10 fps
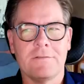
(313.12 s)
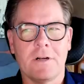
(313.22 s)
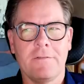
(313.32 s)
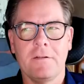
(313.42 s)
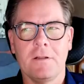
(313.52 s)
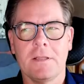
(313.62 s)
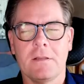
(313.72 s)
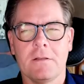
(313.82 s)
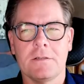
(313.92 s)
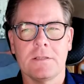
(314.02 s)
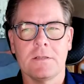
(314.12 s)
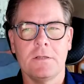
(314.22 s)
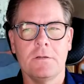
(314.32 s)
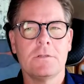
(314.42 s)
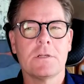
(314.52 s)
ever, I feel like there's a
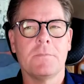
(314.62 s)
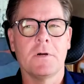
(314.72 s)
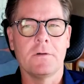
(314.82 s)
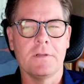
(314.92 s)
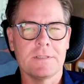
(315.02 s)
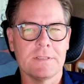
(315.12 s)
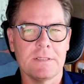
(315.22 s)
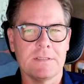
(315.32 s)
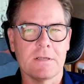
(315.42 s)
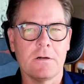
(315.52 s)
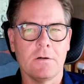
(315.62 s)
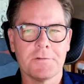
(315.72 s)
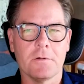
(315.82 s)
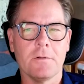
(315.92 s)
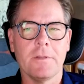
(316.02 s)
huge component of this that is a
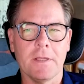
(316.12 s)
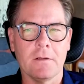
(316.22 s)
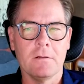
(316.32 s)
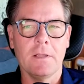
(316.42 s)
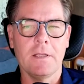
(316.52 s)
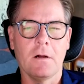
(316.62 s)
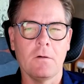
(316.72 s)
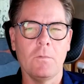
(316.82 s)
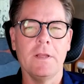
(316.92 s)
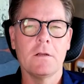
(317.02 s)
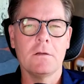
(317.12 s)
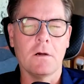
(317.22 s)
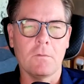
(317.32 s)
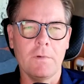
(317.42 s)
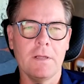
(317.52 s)
cultural thing. Like, are we
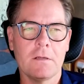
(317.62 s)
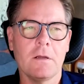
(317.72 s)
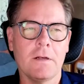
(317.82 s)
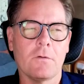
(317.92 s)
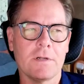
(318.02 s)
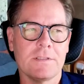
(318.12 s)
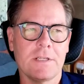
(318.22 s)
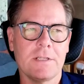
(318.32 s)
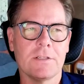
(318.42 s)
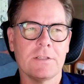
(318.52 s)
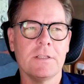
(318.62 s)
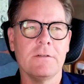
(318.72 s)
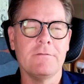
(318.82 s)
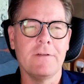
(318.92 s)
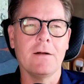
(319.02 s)
an organization
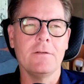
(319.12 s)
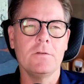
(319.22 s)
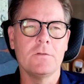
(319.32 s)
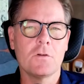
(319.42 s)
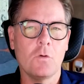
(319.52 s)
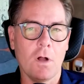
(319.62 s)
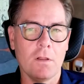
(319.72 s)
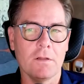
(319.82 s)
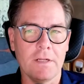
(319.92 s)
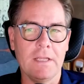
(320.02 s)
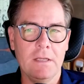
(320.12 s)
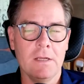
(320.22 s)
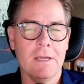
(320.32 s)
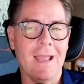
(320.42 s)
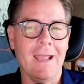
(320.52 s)
that values quality,
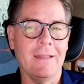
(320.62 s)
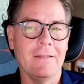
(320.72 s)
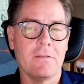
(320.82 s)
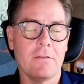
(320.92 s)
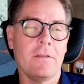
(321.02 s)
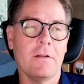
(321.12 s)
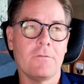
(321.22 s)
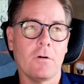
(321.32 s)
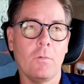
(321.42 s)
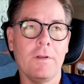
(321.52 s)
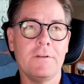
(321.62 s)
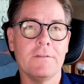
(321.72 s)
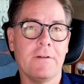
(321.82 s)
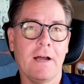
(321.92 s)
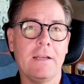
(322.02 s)
and therefore we've
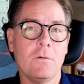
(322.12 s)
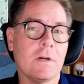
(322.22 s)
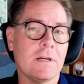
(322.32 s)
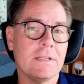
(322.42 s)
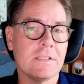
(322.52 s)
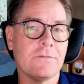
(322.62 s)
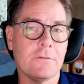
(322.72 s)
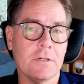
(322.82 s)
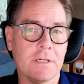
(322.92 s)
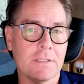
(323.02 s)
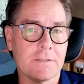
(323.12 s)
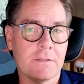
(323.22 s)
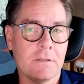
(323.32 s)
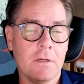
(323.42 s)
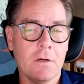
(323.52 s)
defined what it is for us,
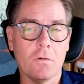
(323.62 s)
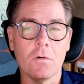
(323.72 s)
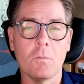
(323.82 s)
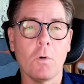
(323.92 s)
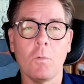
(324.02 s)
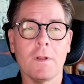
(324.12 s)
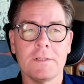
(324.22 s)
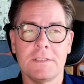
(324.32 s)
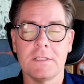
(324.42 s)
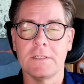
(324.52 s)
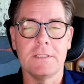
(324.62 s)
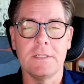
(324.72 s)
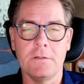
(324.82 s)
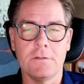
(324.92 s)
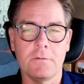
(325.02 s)
or we're willing to
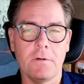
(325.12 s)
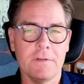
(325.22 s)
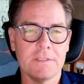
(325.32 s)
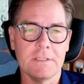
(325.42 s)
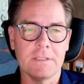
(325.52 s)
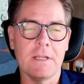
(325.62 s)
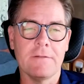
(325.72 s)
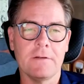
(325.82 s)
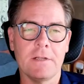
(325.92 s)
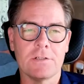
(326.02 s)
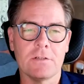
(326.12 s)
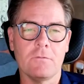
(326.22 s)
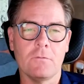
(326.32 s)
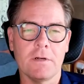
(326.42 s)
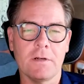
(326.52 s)
continue to revisit the definition
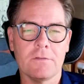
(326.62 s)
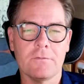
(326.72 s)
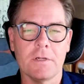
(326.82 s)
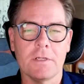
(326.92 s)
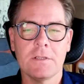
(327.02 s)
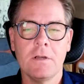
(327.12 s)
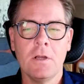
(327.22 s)
of what it is for us,